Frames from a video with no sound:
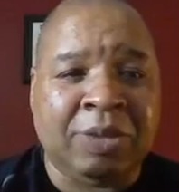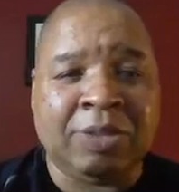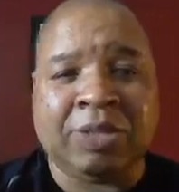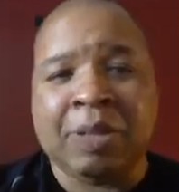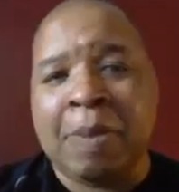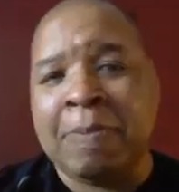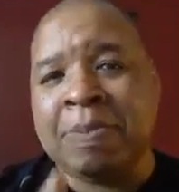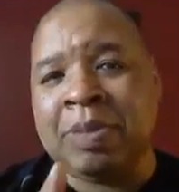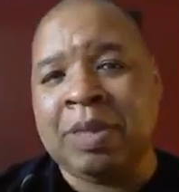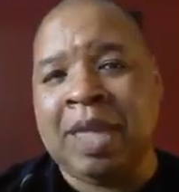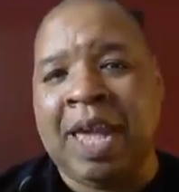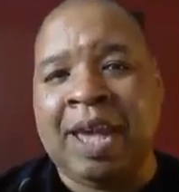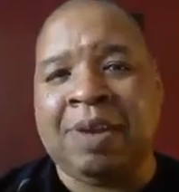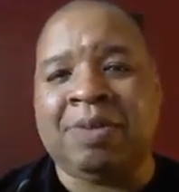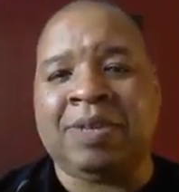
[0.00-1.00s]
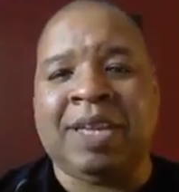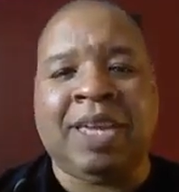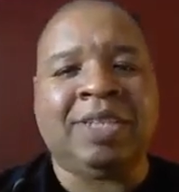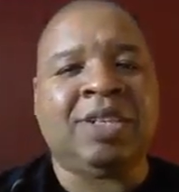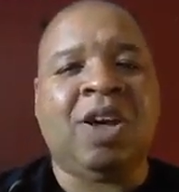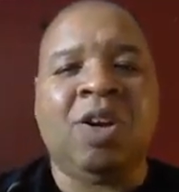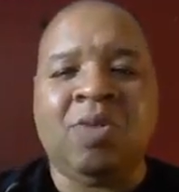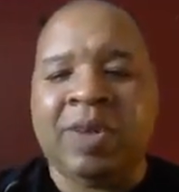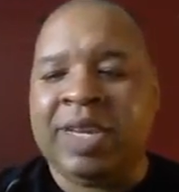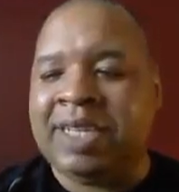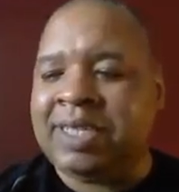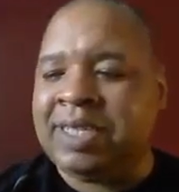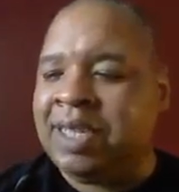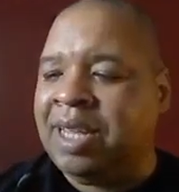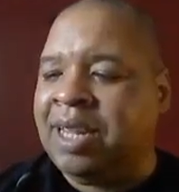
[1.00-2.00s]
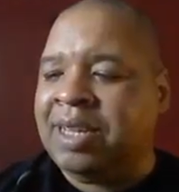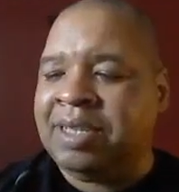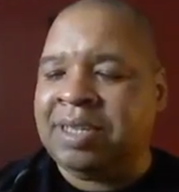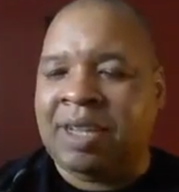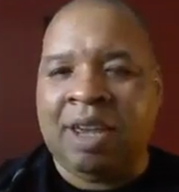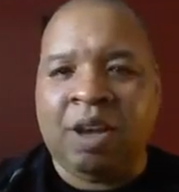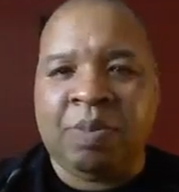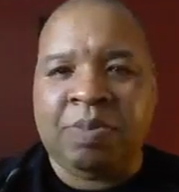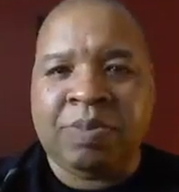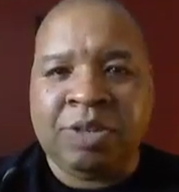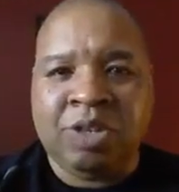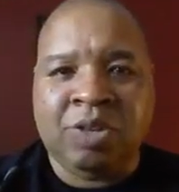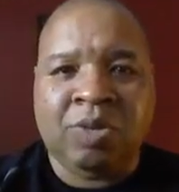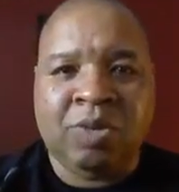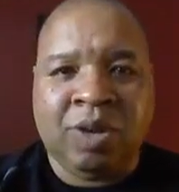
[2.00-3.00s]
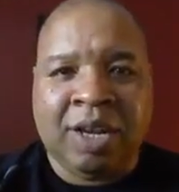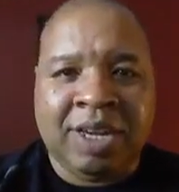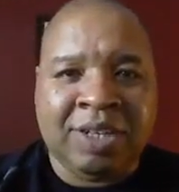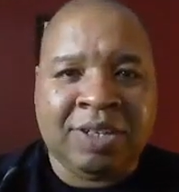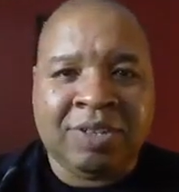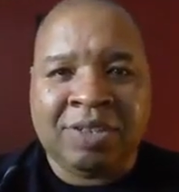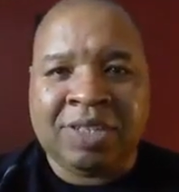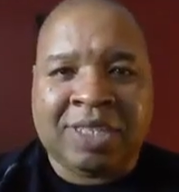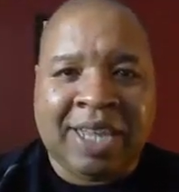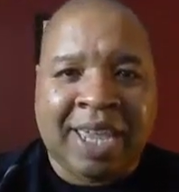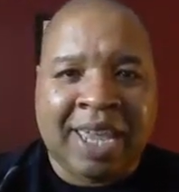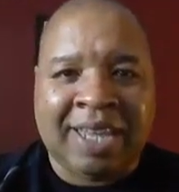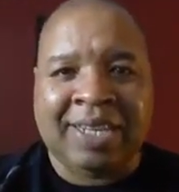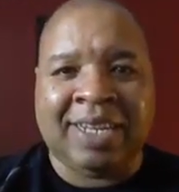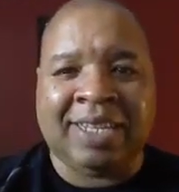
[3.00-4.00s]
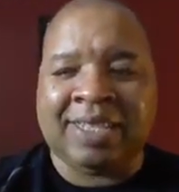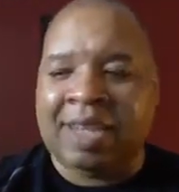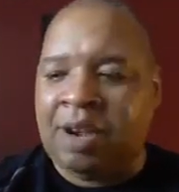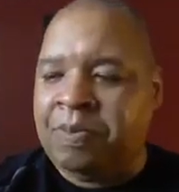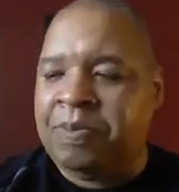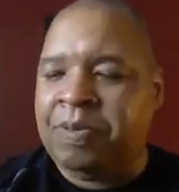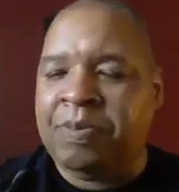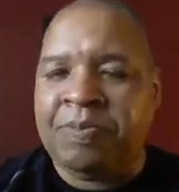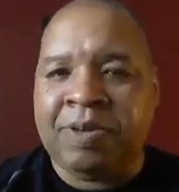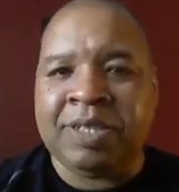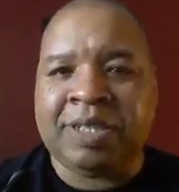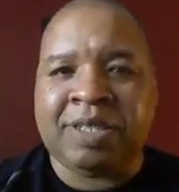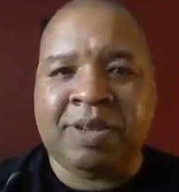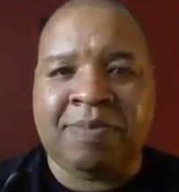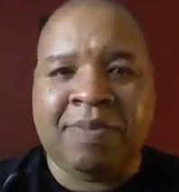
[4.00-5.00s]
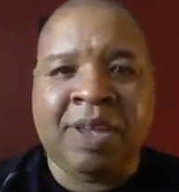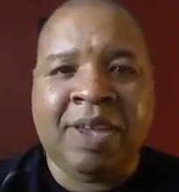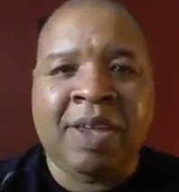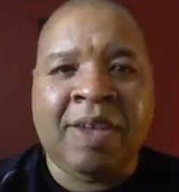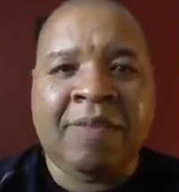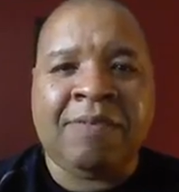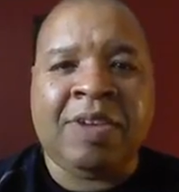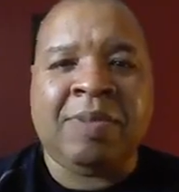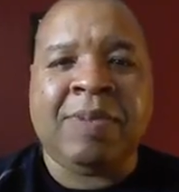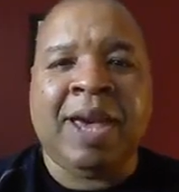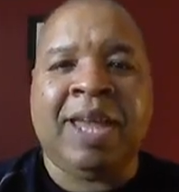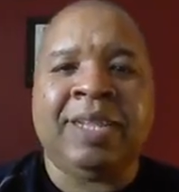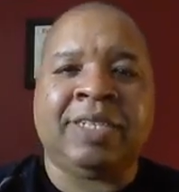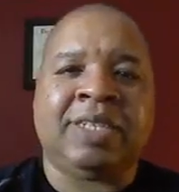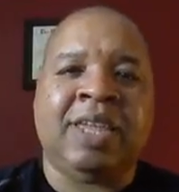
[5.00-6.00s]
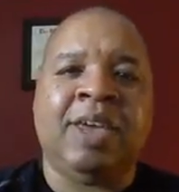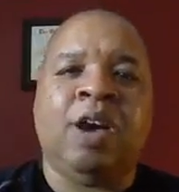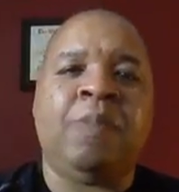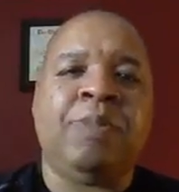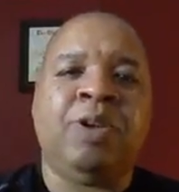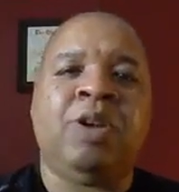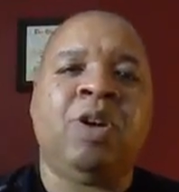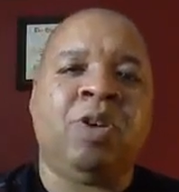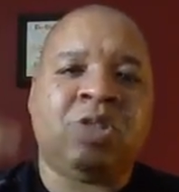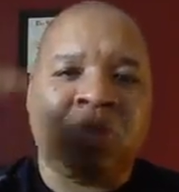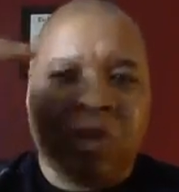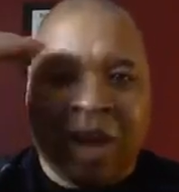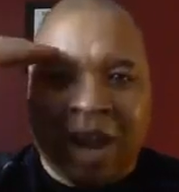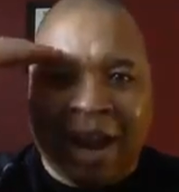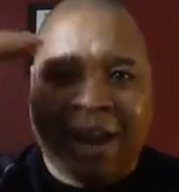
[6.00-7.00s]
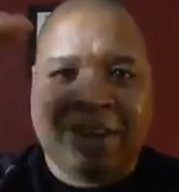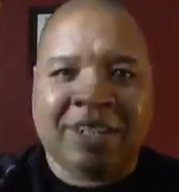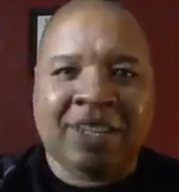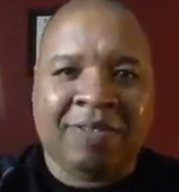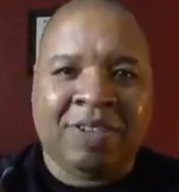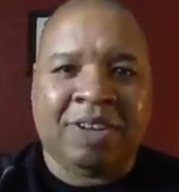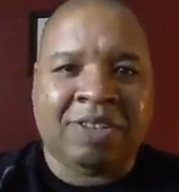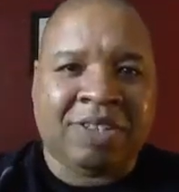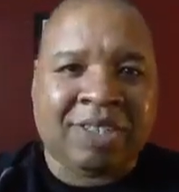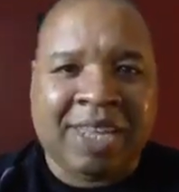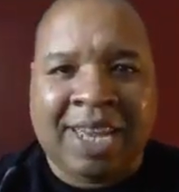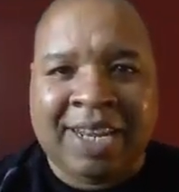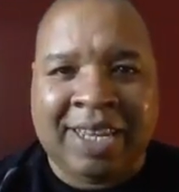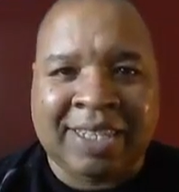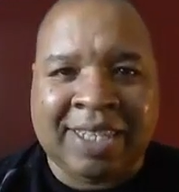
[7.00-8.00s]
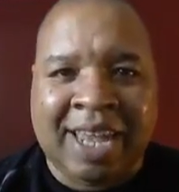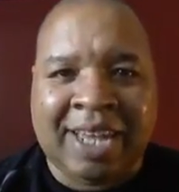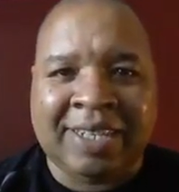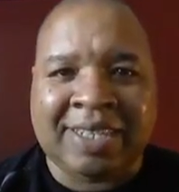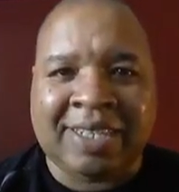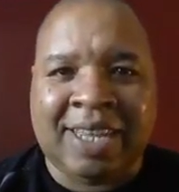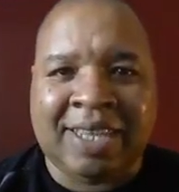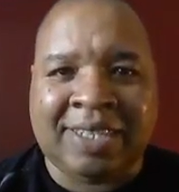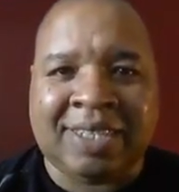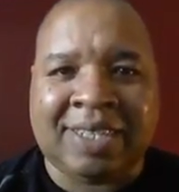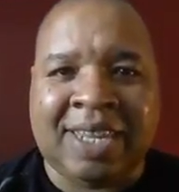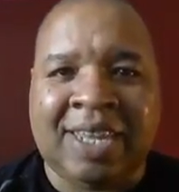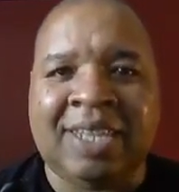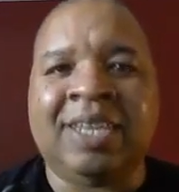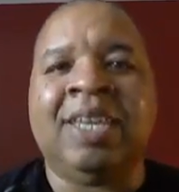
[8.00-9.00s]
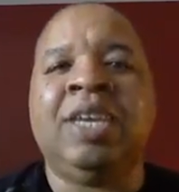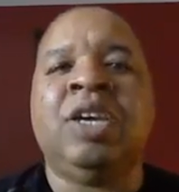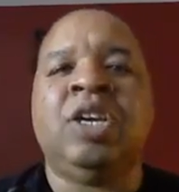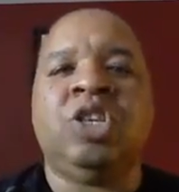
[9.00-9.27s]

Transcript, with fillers: those. Now, as always, to help you understand this, to help you put some feet behind this, to help you go to a higher level understanding. As Einstein said,